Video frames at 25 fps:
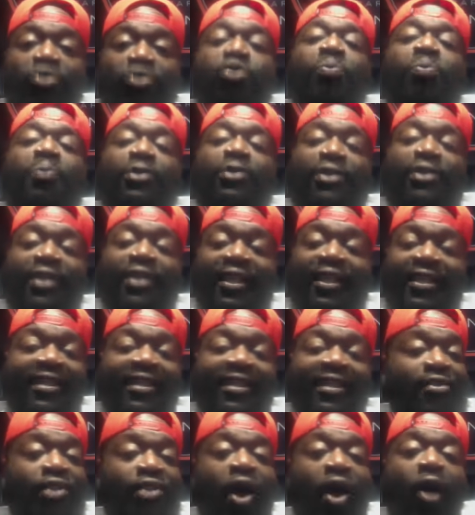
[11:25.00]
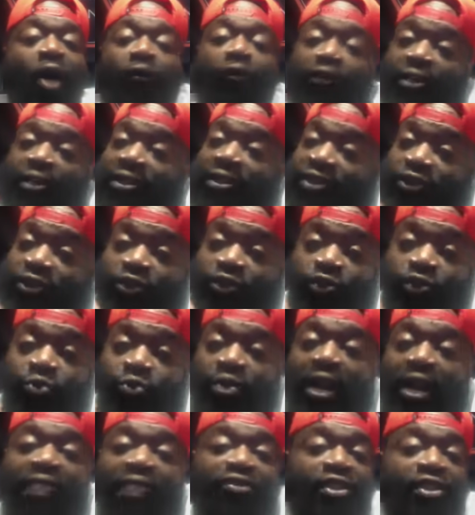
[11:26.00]
percent of the Dolphins. You yeah.
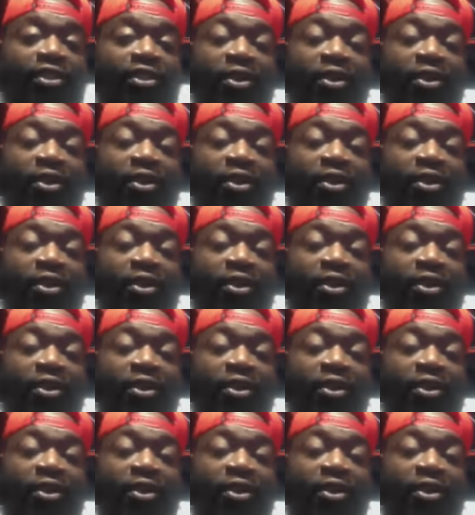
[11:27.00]
never know.